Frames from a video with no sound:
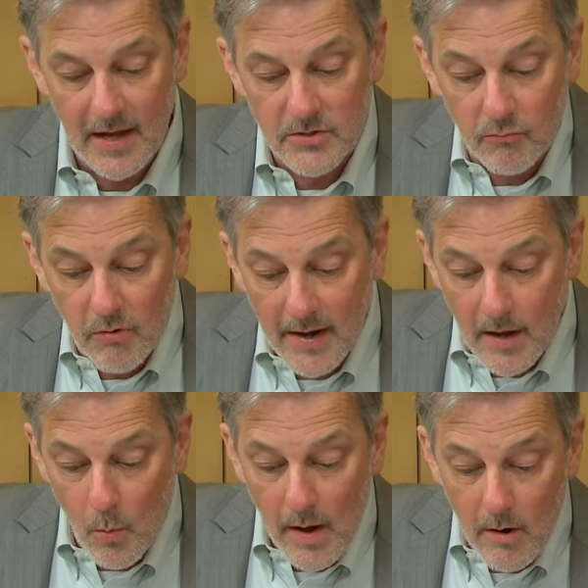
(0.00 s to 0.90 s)
as running
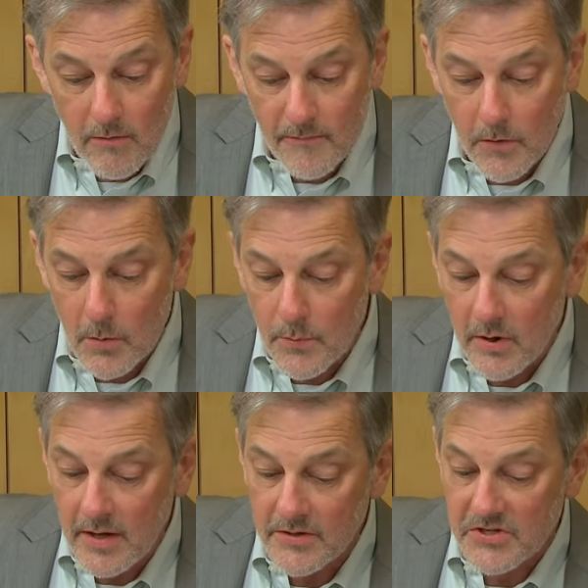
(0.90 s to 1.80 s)
away, or
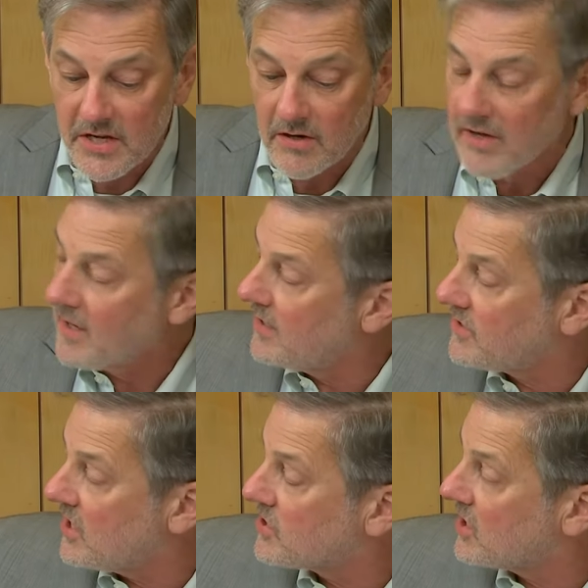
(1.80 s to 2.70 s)
verbally signaling an
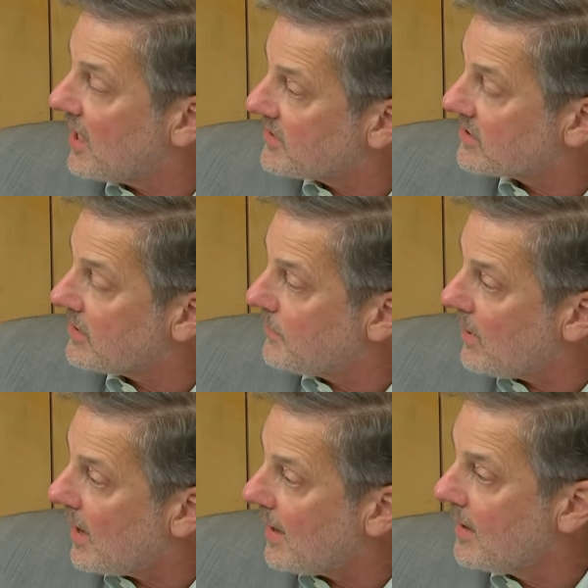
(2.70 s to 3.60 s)
intention not to
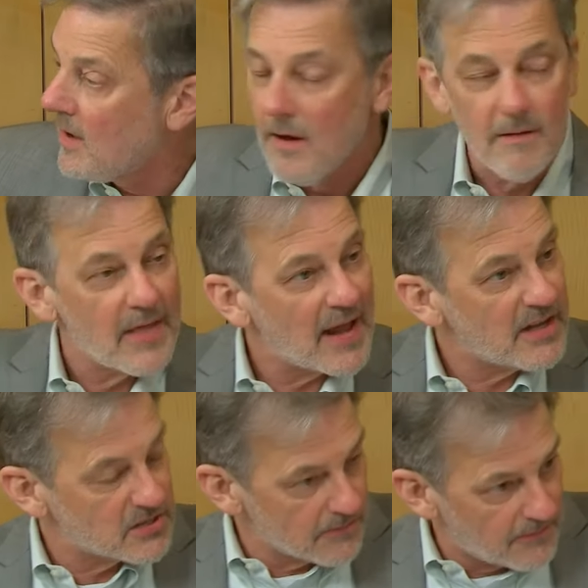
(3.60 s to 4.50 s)
comply. That
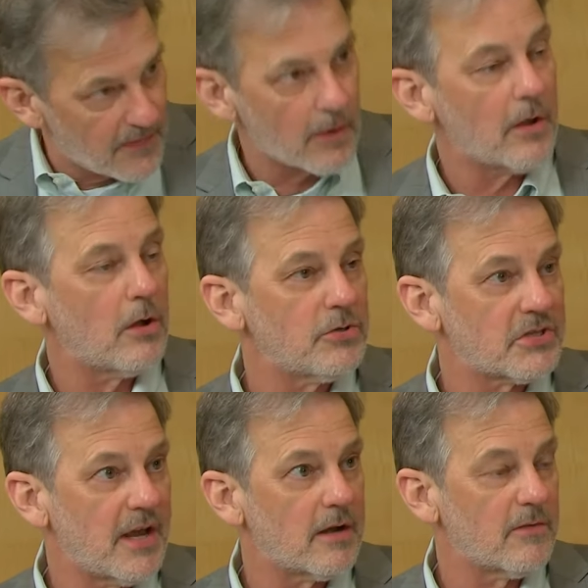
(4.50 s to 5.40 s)
is a very low
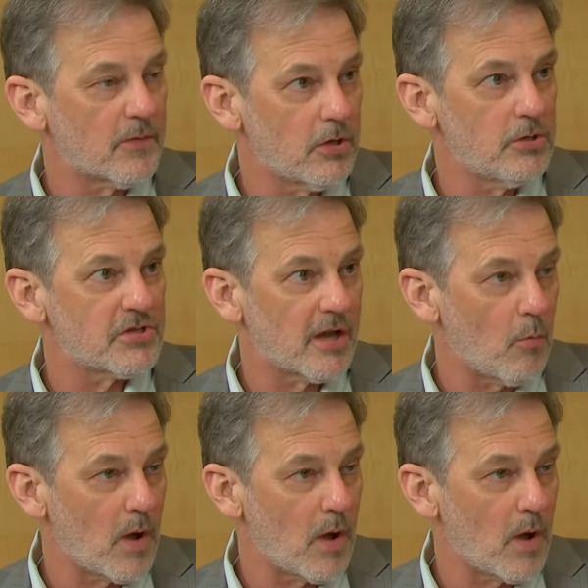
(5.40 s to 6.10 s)
standard for using a